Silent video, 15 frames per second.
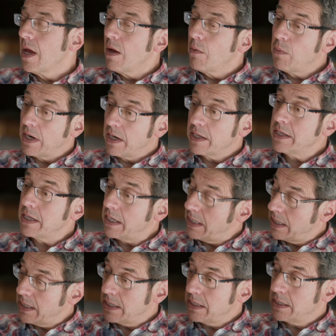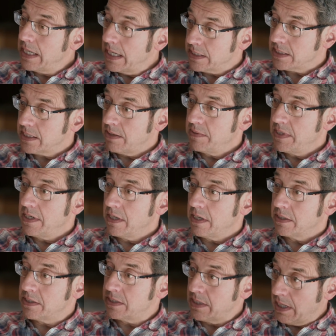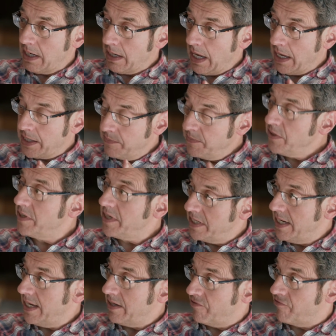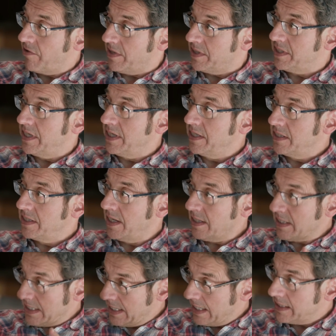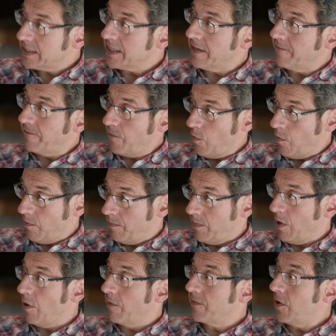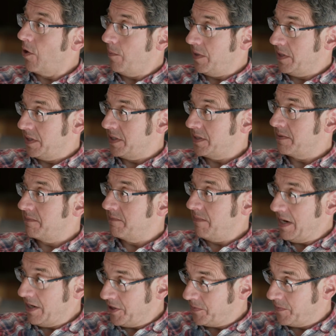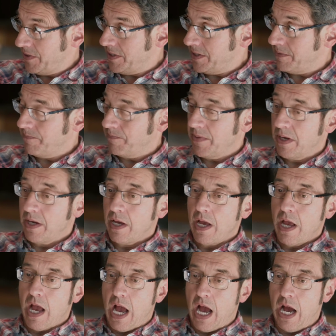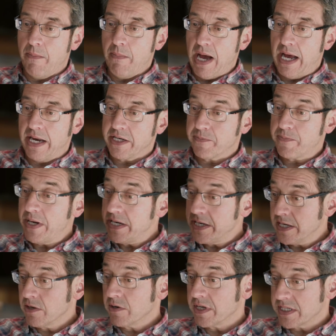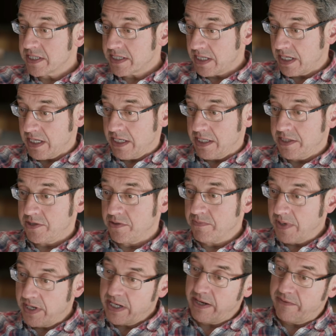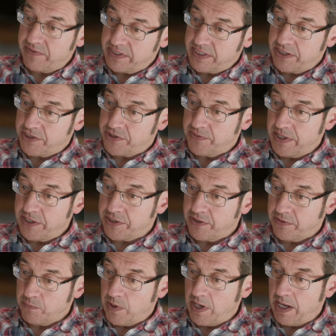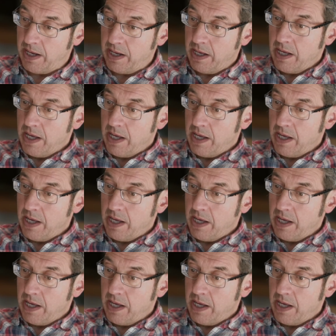Well, yes. I mean, a community land trust is a classic form of commons management. And depending on its size, you might have a situation where